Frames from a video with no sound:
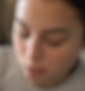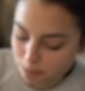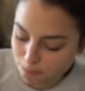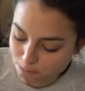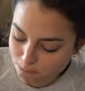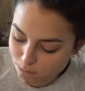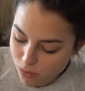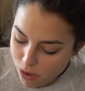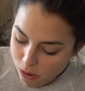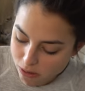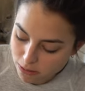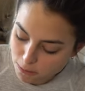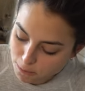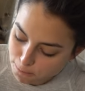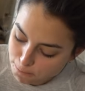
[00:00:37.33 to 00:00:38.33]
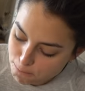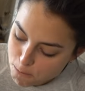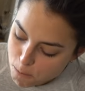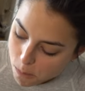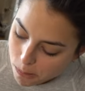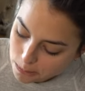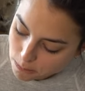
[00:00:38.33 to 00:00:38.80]
Yeah. Uh, we
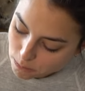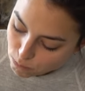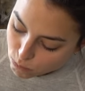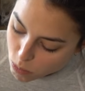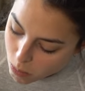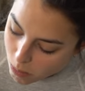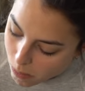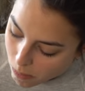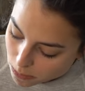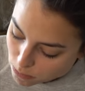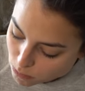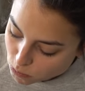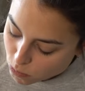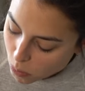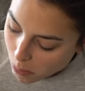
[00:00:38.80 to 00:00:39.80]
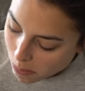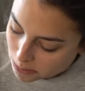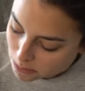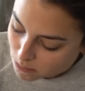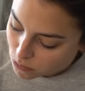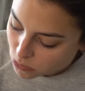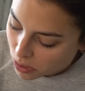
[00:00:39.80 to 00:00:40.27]
that's probably not how you
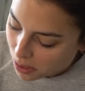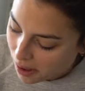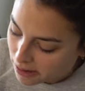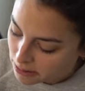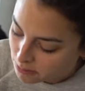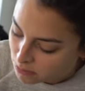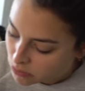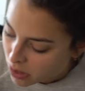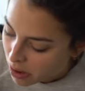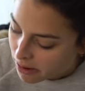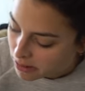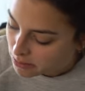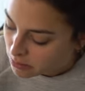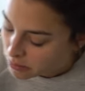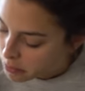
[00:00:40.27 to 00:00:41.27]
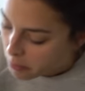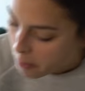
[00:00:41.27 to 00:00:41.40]
pronounce it, the name of that stuff, but